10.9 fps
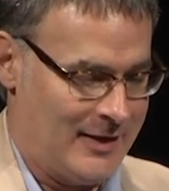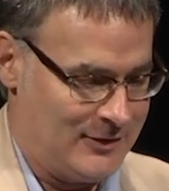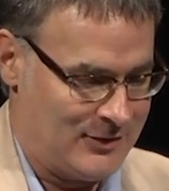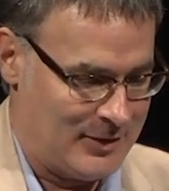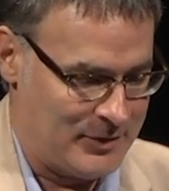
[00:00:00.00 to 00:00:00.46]

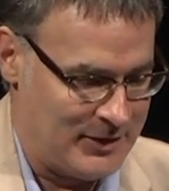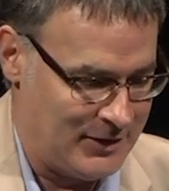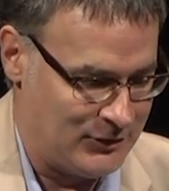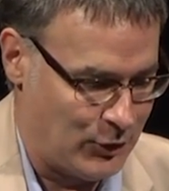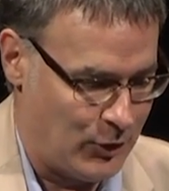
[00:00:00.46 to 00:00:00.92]
something
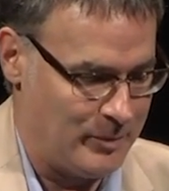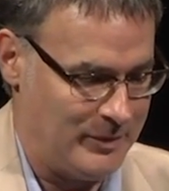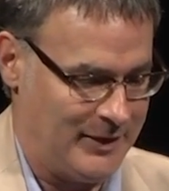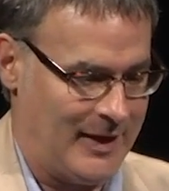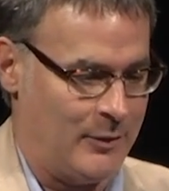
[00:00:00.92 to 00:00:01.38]
had told
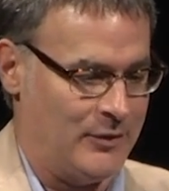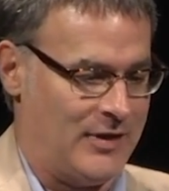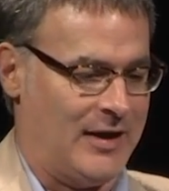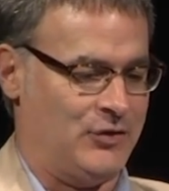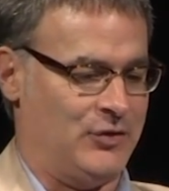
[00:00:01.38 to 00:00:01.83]
me. I was
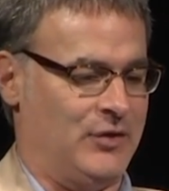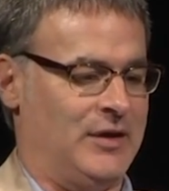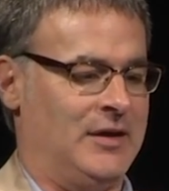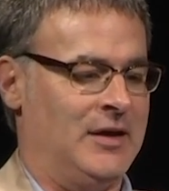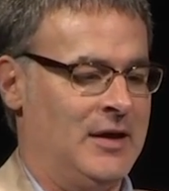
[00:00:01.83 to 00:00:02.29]

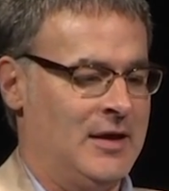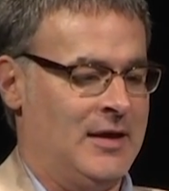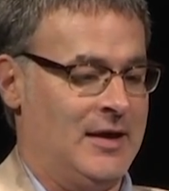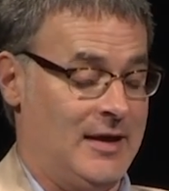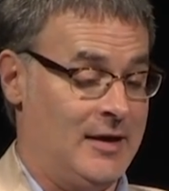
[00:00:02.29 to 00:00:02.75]
actually
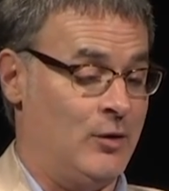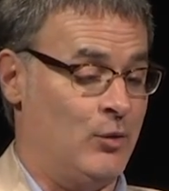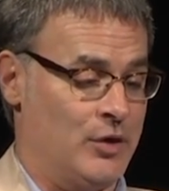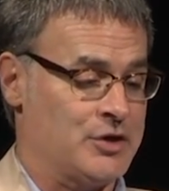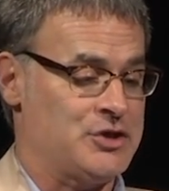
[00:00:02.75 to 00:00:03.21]
in a
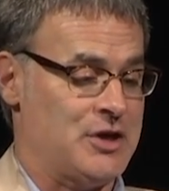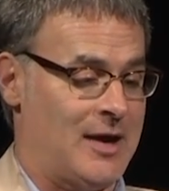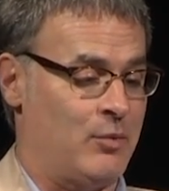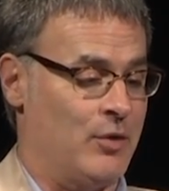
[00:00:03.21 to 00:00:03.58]
workshop